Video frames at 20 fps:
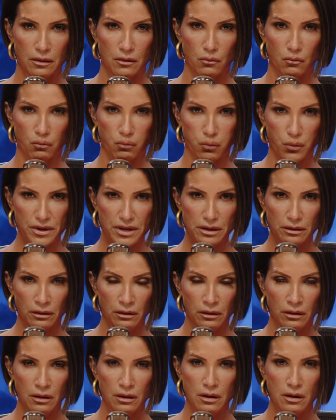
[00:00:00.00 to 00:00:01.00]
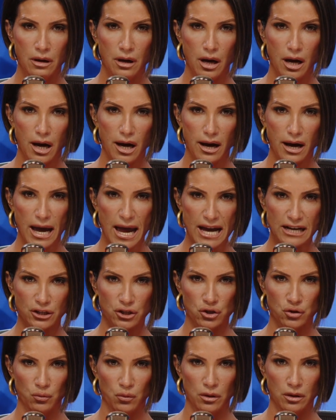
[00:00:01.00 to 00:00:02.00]
Real,
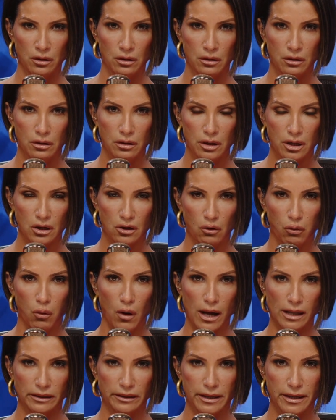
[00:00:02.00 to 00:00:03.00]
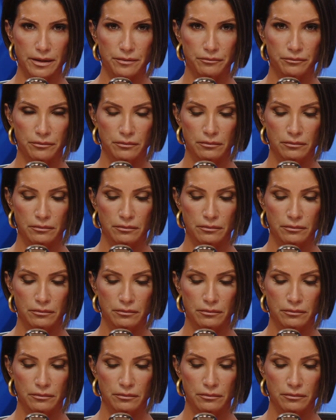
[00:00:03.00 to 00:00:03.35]
actual equality.